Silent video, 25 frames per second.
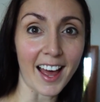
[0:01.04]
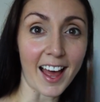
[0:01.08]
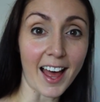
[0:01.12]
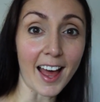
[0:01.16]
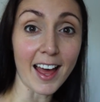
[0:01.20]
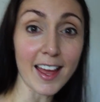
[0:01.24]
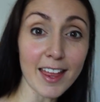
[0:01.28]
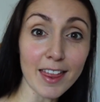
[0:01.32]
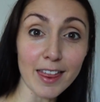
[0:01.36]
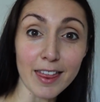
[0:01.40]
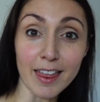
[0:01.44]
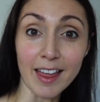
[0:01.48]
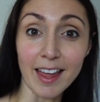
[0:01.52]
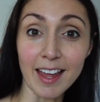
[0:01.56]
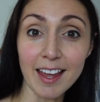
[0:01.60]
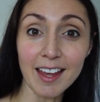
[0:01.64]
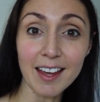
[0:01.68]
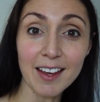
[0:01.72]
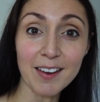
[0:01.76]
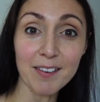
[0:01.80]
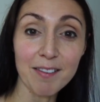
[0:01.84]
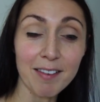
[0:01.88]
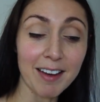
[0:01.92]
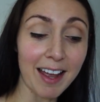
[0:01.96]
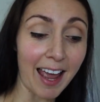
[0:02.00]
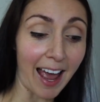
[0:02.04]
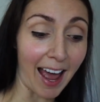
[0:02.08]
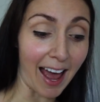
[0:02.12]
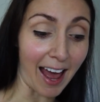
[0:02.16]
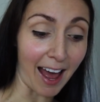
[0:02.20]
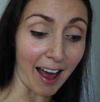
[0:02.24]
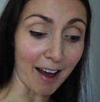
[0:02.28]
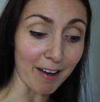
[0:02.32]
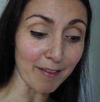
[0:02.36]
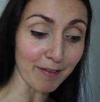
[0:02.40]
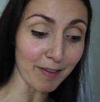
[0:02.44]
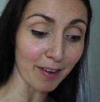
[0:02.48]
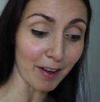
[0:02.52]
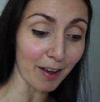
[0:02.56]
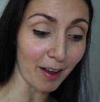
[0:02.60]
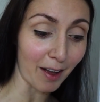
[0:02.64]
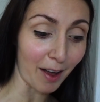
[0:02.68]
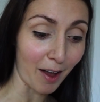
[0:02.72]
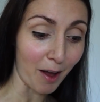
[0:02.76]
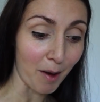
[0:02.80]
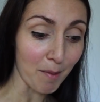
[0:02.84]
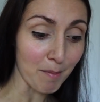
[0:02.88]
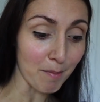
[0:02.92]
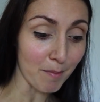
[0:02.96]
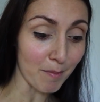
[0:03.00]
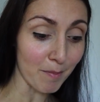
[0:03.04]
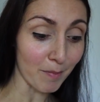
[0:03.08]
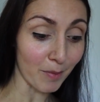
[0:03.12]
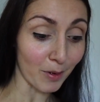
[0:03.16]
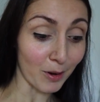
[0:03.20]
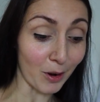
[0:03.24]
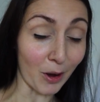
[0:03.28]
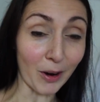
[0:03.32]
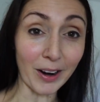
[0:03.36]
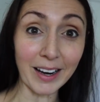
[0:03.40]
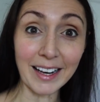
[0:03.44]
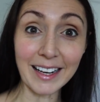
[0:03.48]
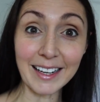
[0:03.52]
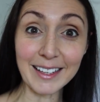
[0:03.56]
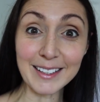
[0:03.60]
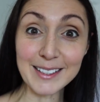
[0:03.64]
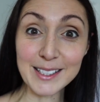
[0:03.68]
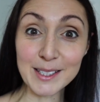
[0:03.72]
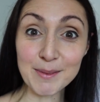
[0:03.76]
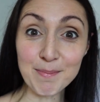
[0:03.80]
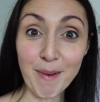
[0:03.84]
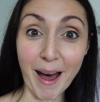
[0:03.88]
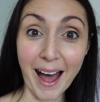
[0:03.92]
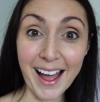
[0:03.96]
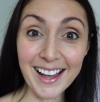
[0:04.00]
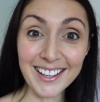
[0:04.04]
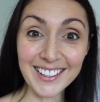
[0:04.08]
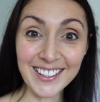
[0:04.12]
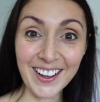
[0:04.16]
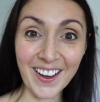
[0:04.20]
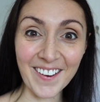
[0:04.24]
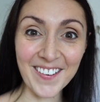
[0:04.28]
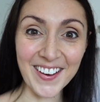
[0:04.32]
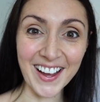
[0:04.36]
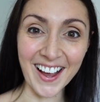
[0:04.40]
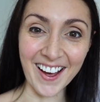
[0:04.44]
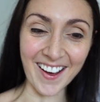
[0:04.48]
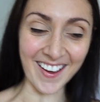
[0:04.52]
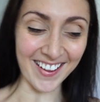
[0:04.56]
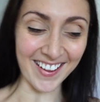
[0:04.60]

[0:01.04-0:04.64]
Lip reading: I think we have got a little smile going